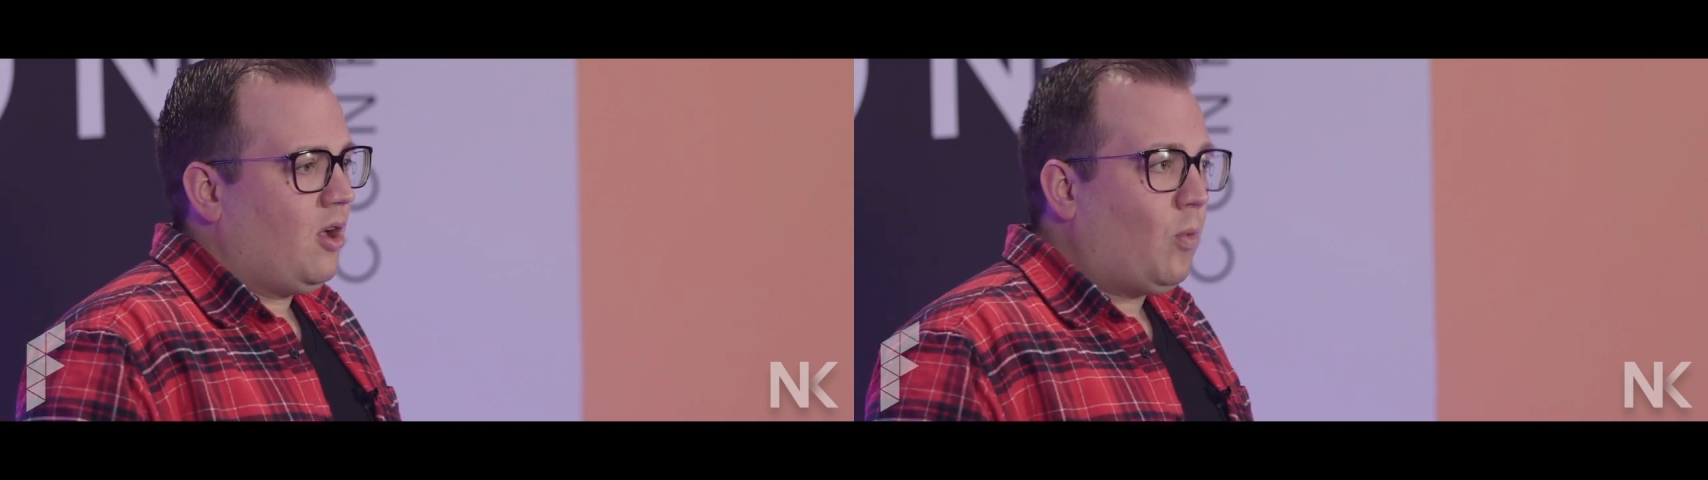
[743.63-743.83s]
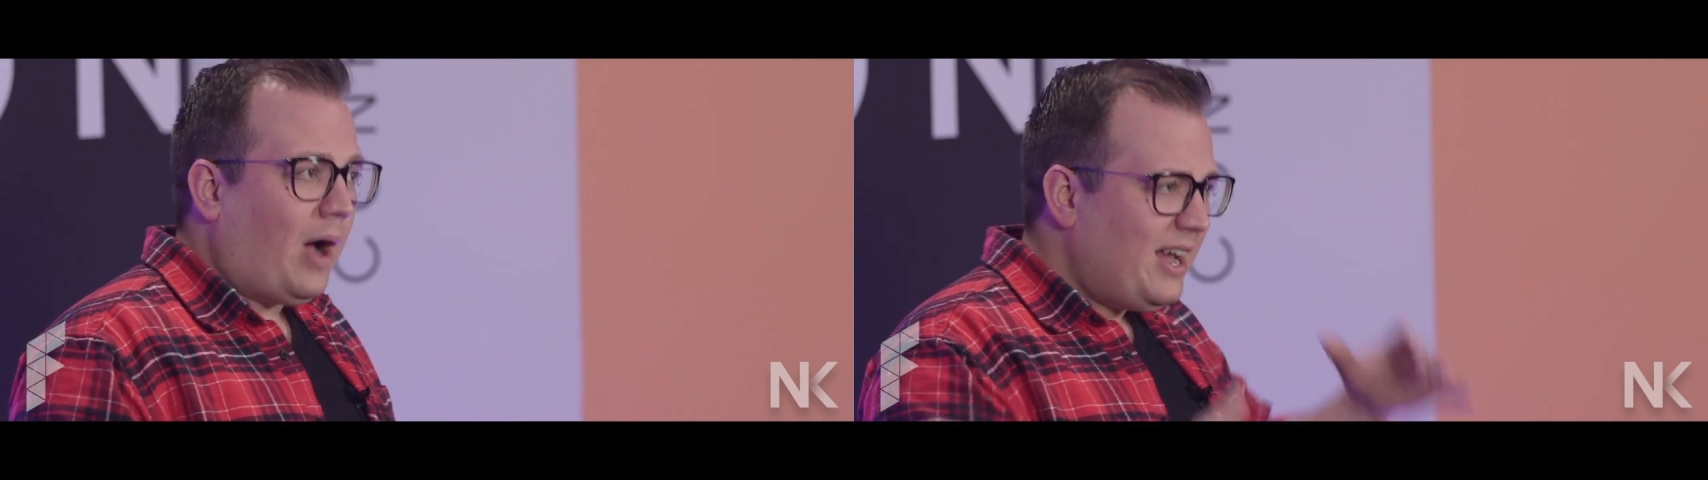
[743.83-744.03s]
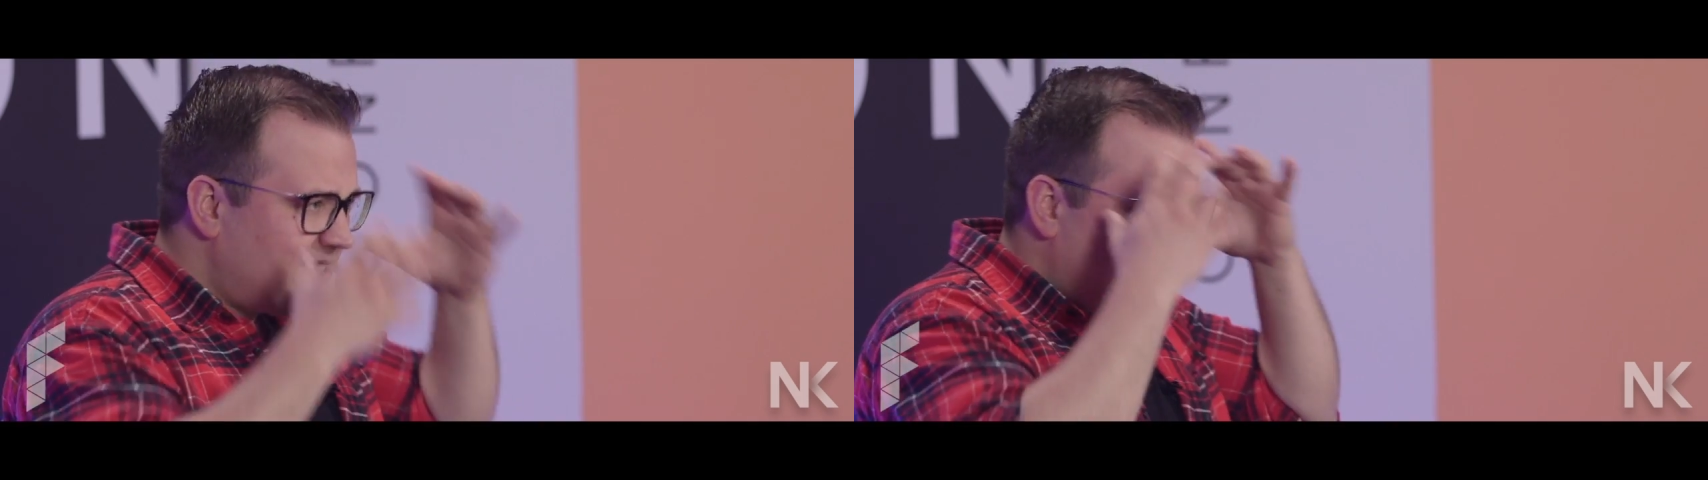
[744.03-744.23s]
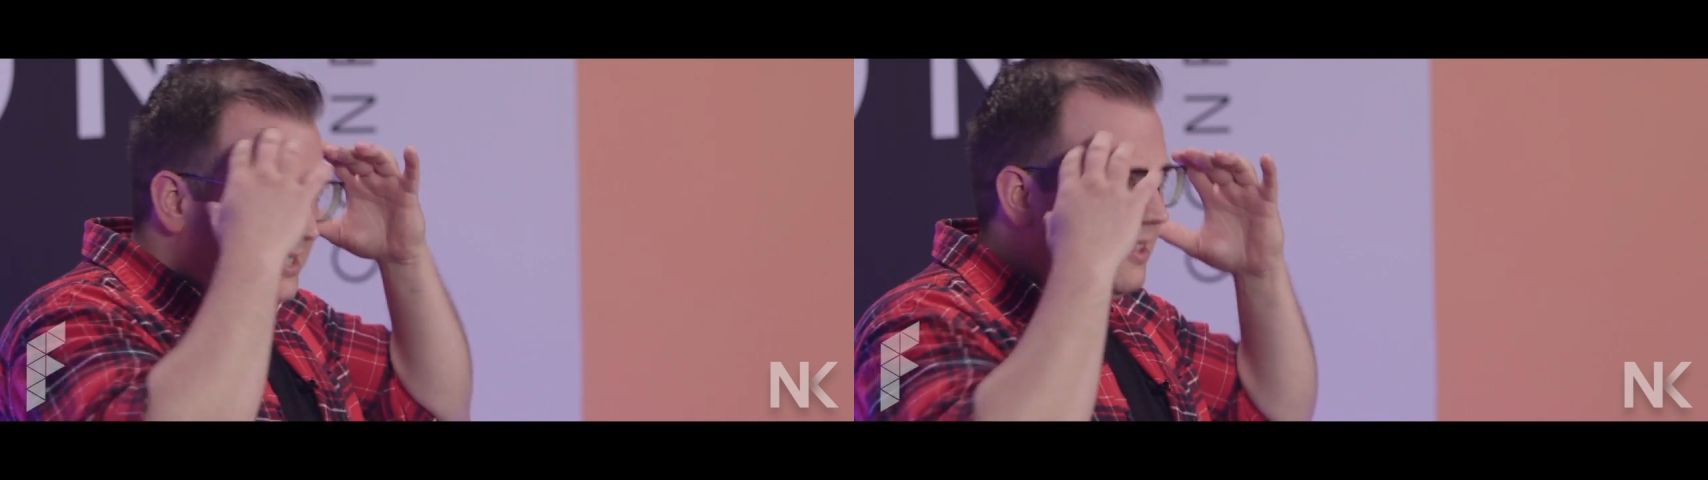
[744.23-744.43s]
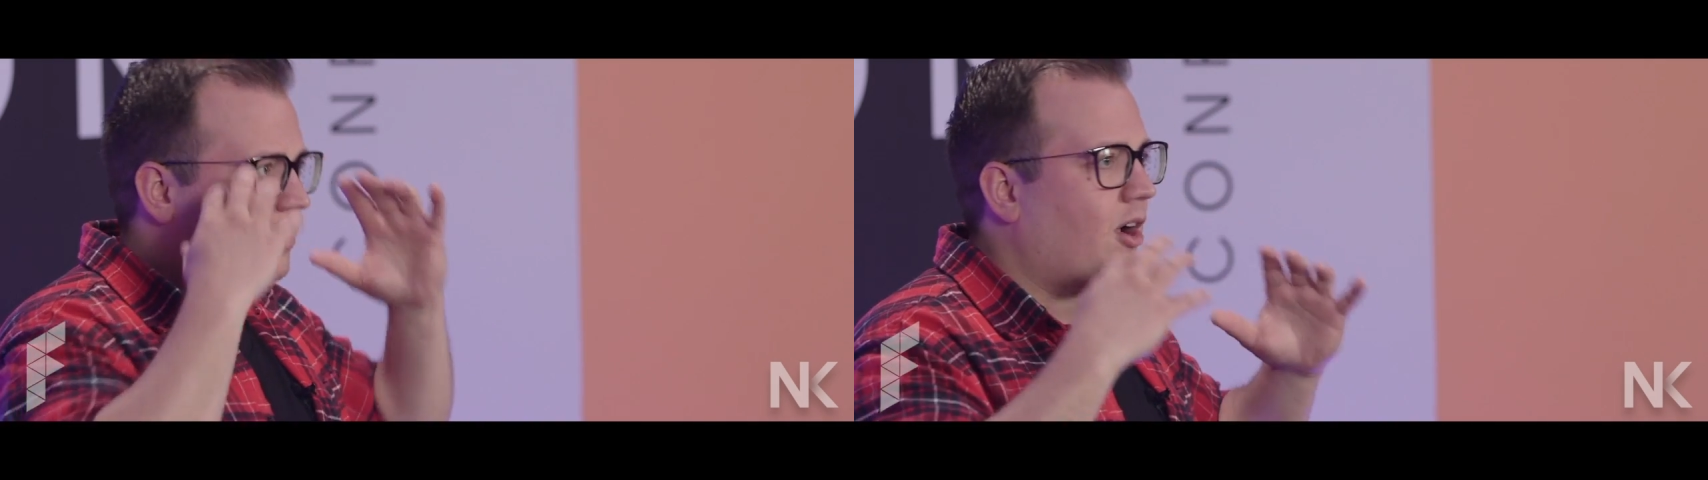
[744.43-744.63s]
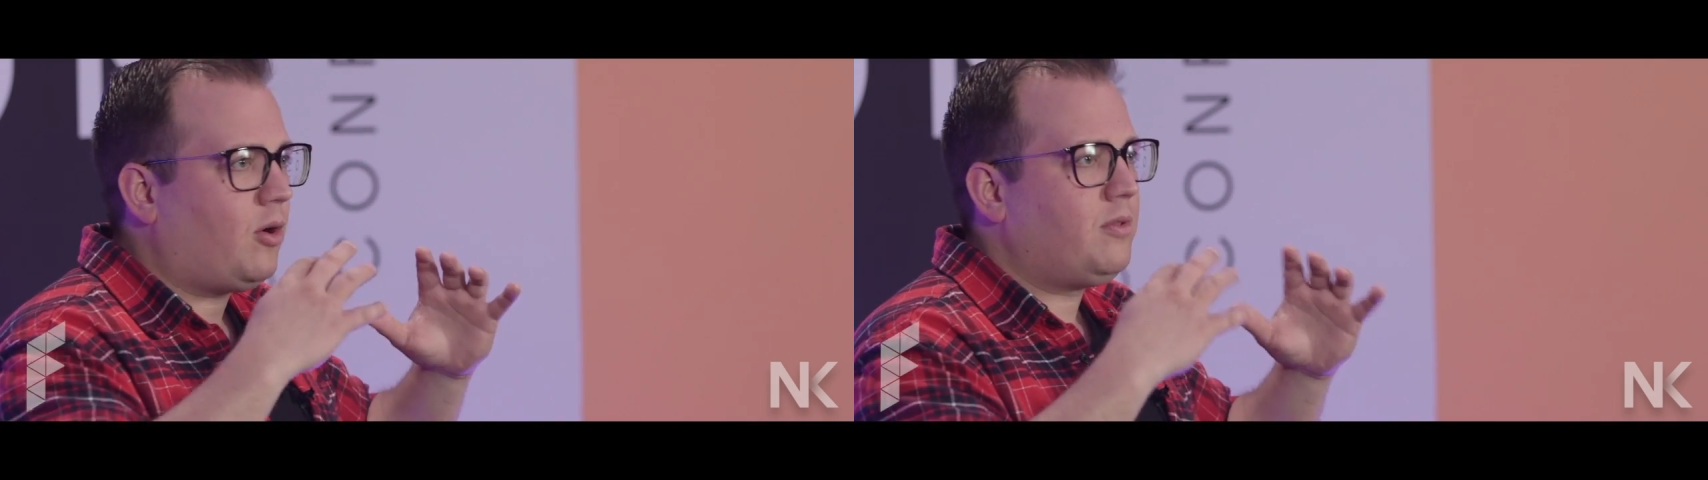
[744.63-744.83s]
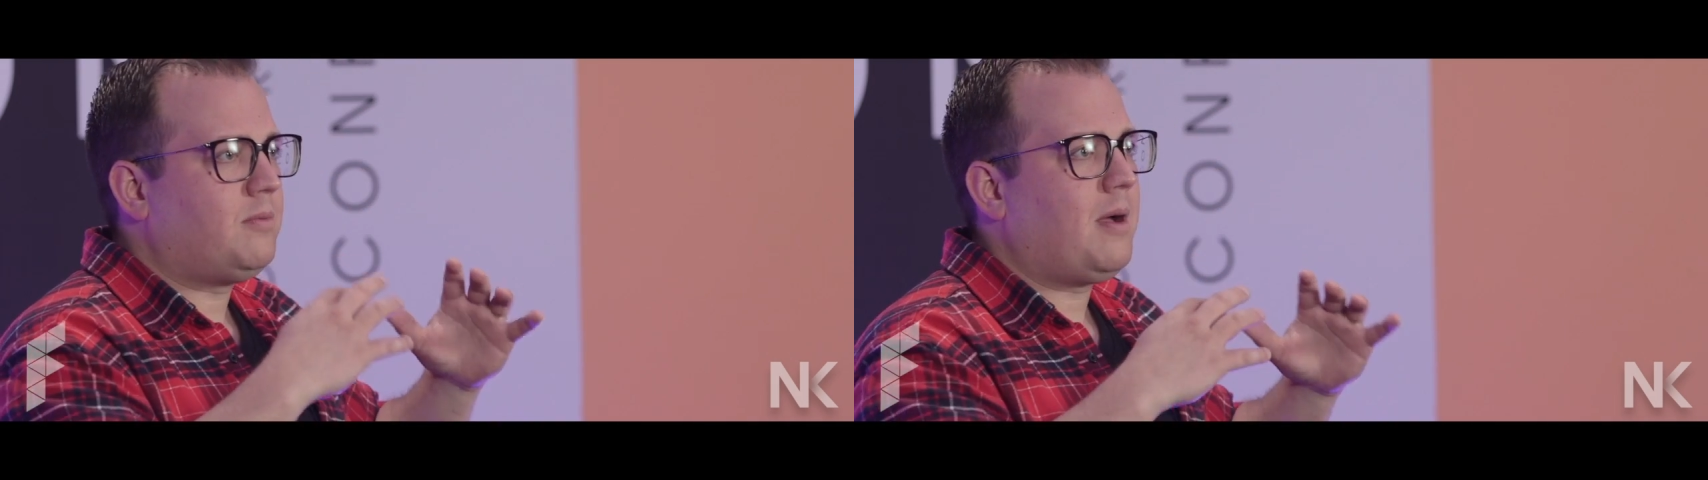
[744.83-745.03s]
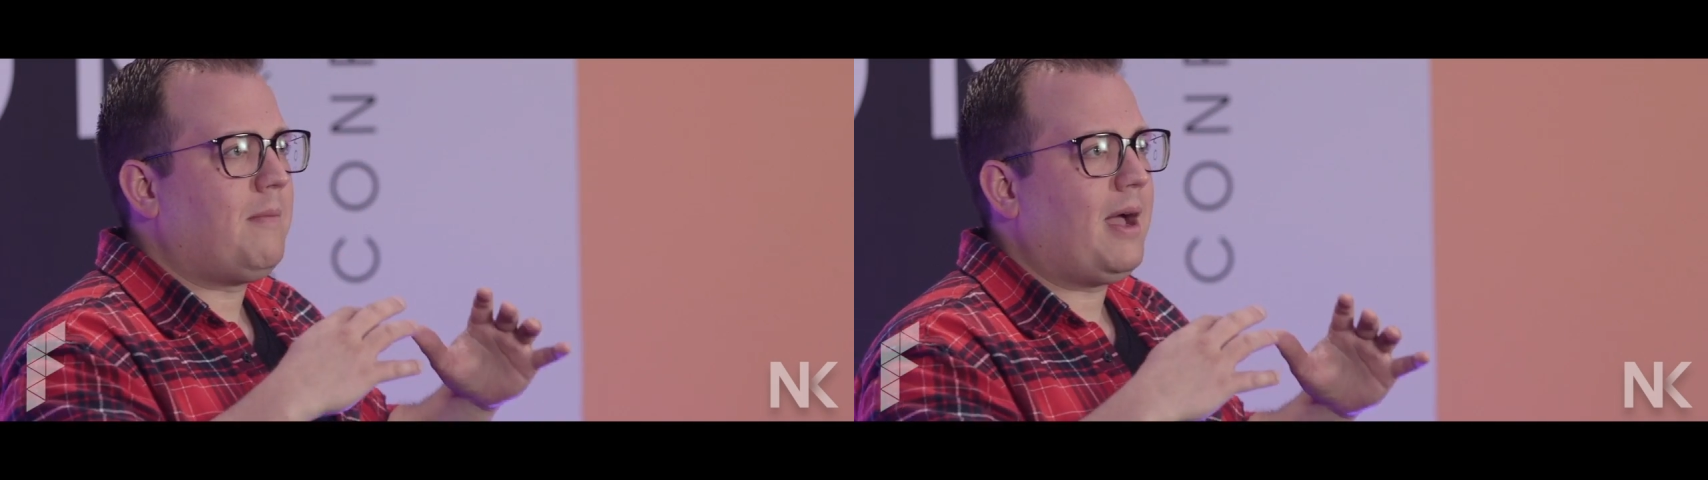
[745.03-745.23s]
Why is this the thought going through
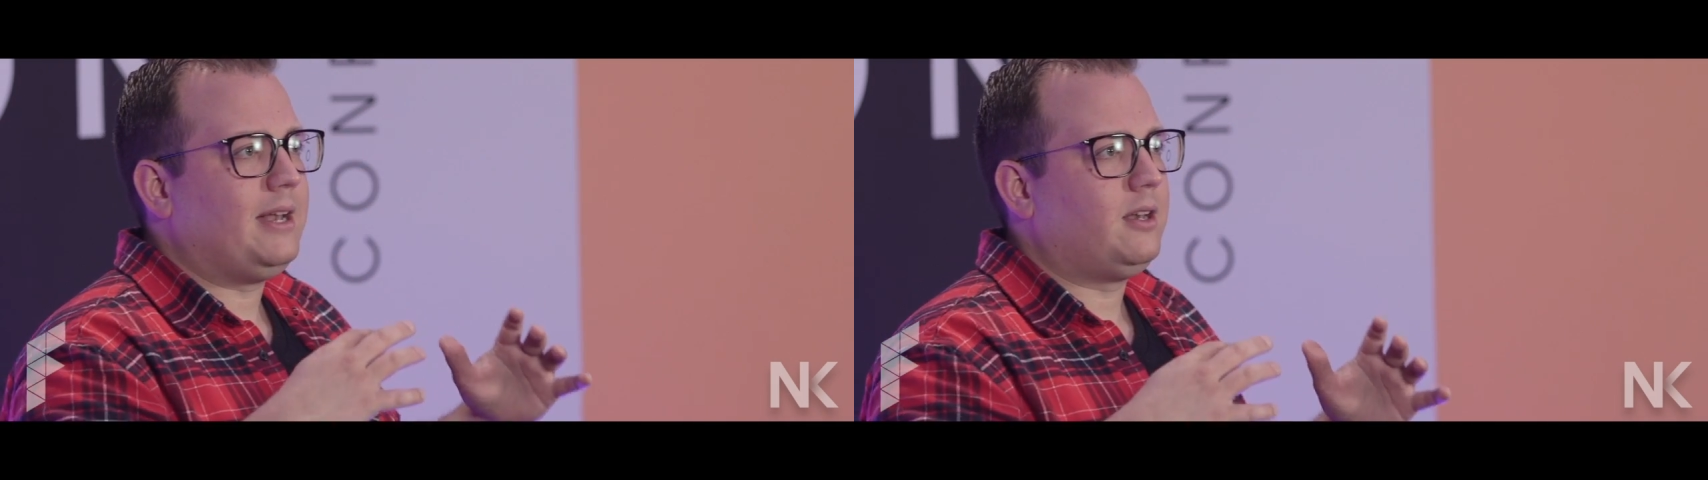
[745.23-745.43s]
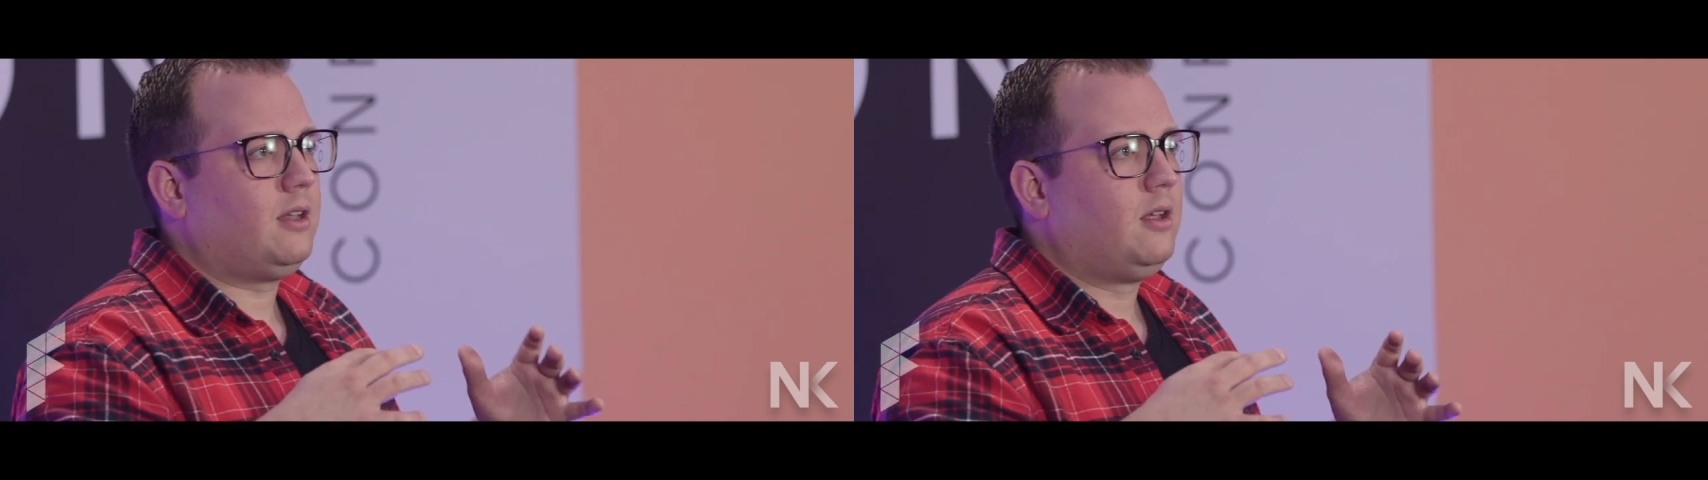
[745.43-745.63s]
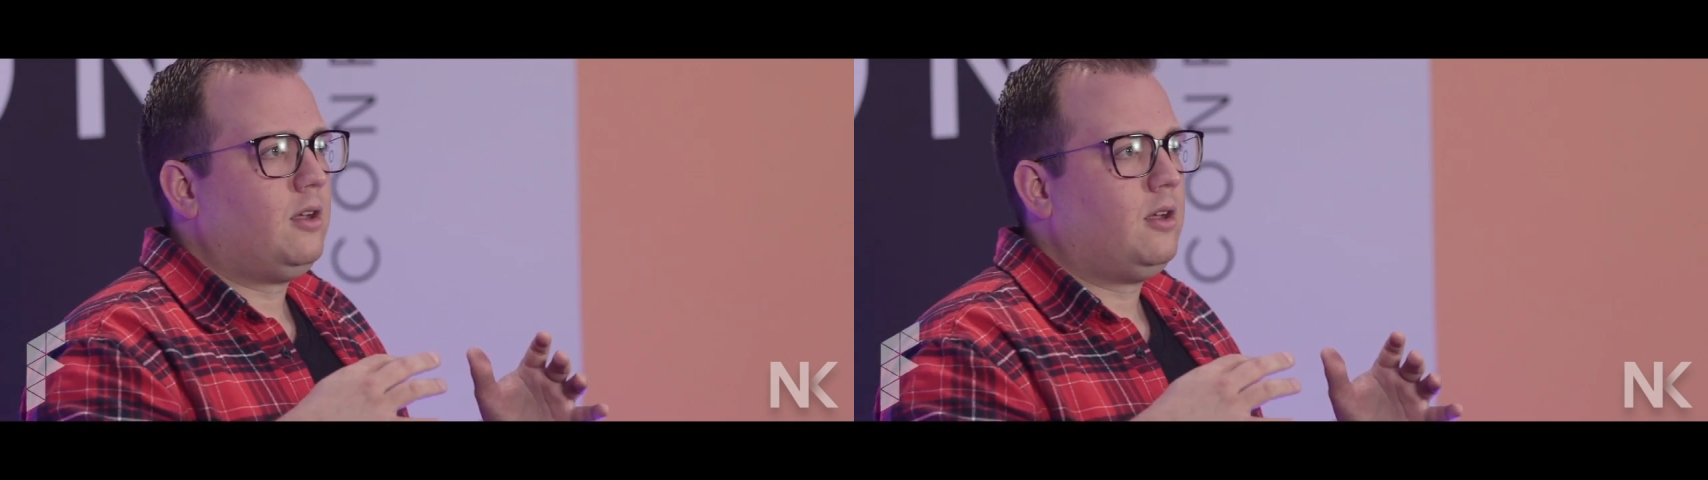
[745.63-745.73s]
my mind